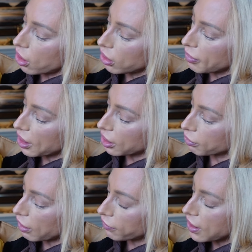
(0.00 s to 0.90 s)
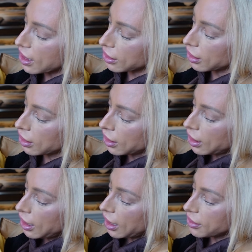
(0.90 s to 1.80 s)
All American Roughneck,
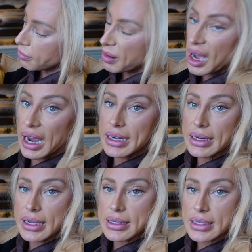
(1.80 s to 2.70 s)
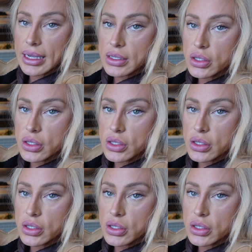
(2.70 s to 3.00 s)
and then behind it is like